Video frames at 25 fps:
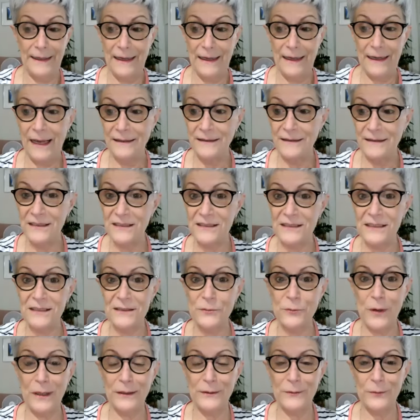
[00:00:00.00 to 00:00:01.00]
And this
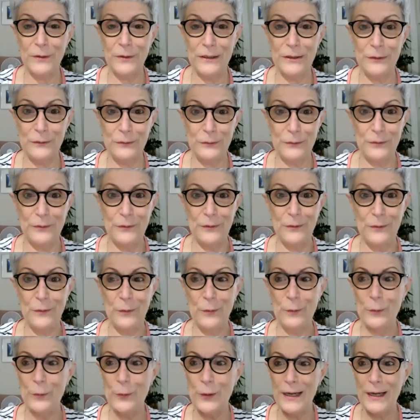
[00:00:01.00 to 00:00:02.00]
is what we do.
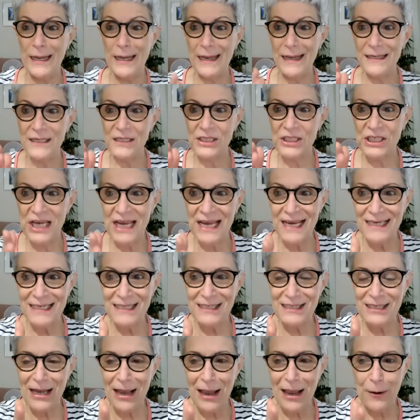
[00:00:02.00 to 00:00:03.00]
we
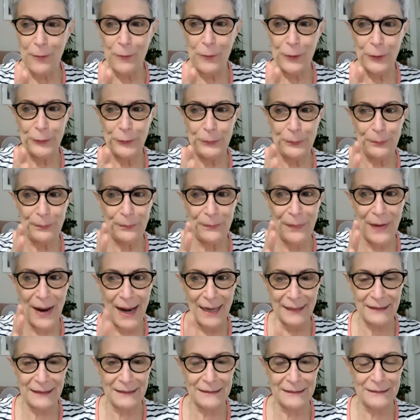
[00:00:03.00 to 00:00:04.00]
change our
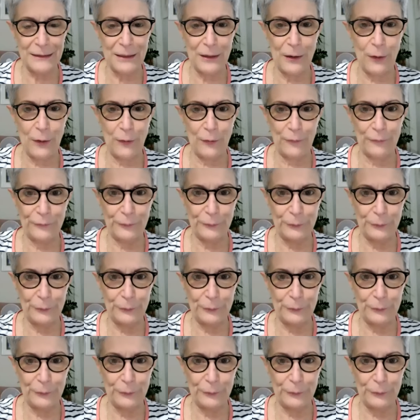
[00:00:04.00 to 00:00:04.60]
pattern of